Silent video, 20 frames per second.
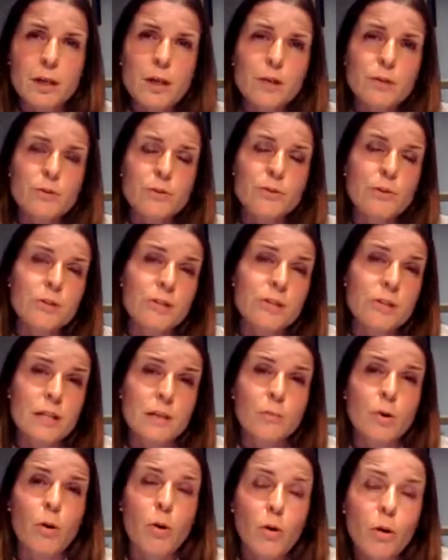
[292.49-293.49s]
So there's
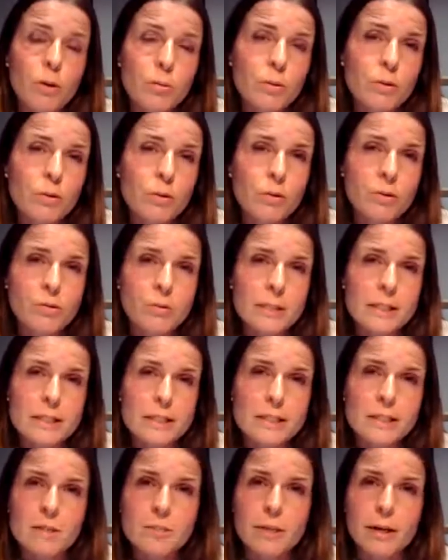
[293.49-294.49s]
some hormonal
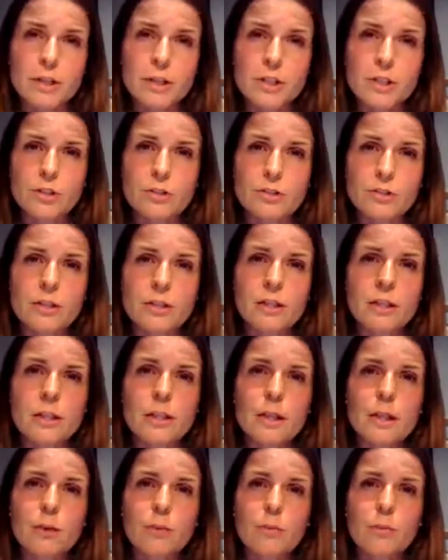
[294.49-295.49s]
reasons why children
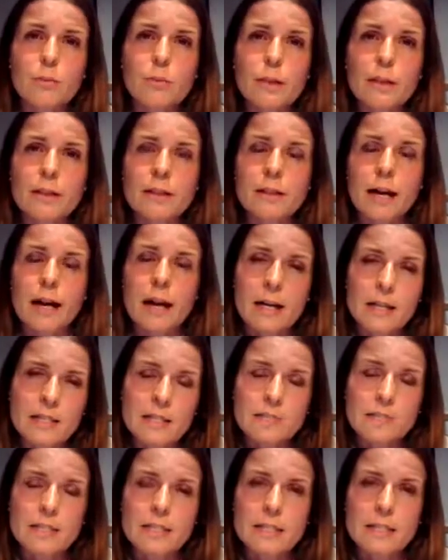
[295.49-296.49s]
with
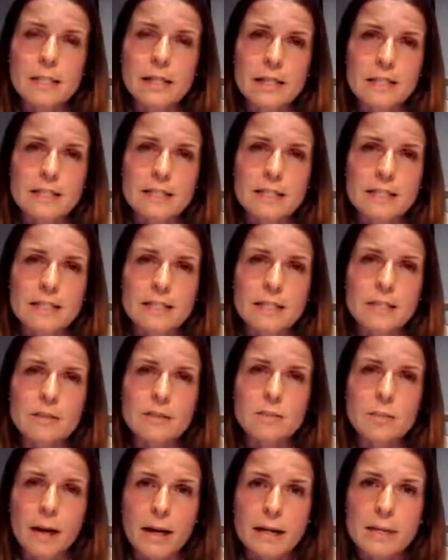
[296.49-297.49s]
active celiac disease
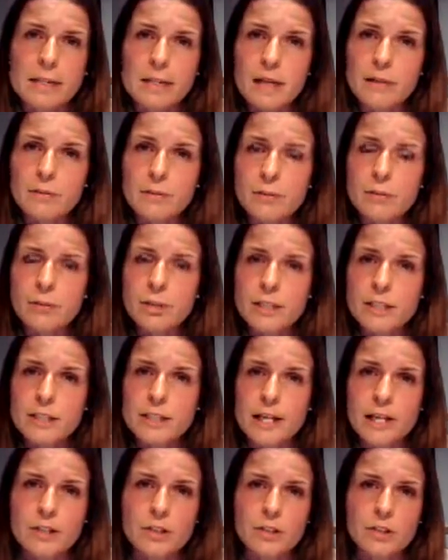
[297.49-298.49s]
might have short
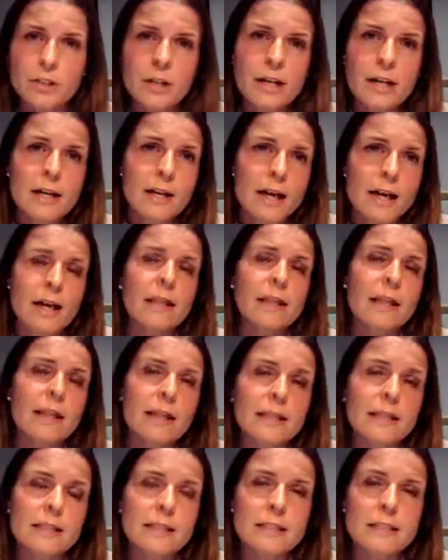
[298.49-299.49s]
stature and
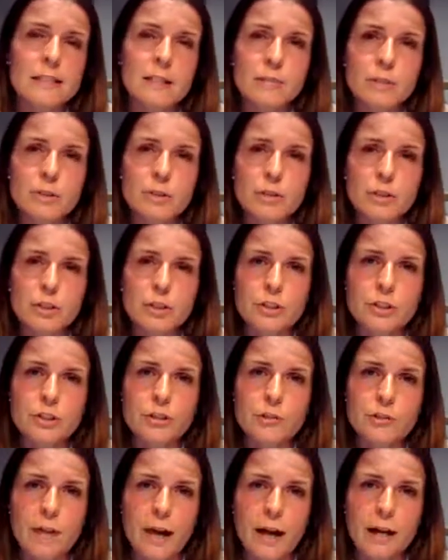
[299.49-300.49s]
likely some nutritional
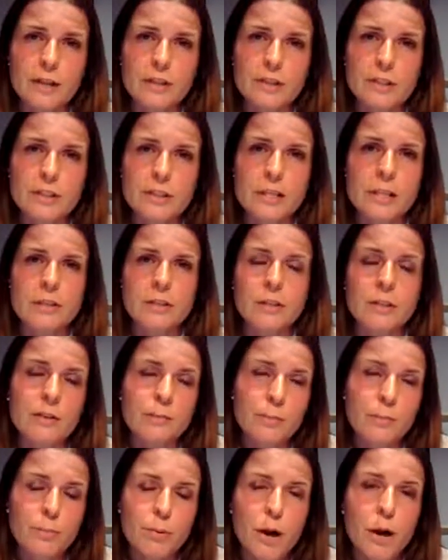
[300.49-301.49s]
factors and
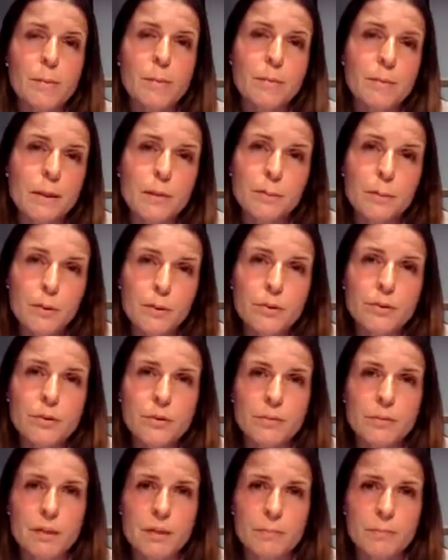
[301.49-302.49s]
probably both
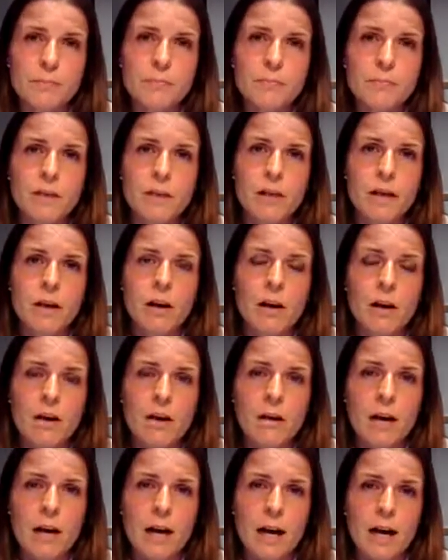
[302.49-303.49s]
of them
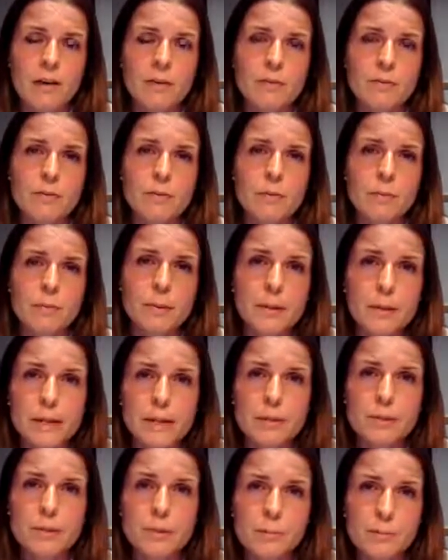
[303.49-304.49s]
are, have
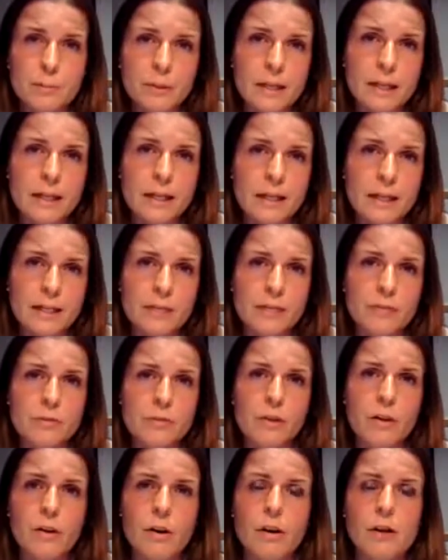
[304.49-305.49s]
interplay into
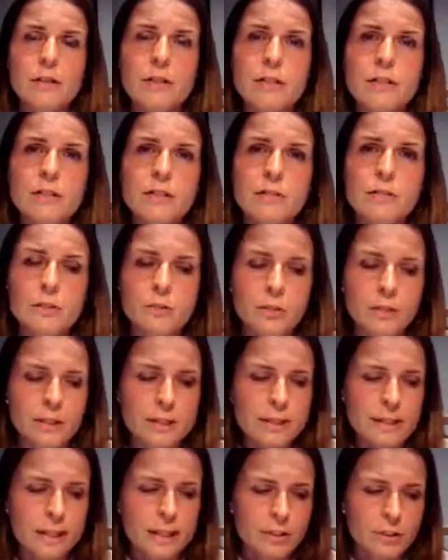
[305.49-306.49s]
the causes of short
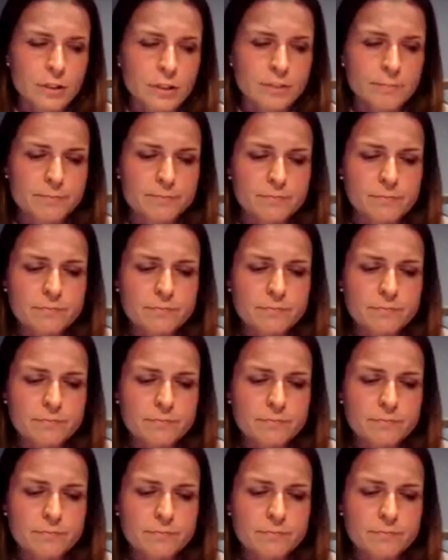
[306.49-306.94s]
stature.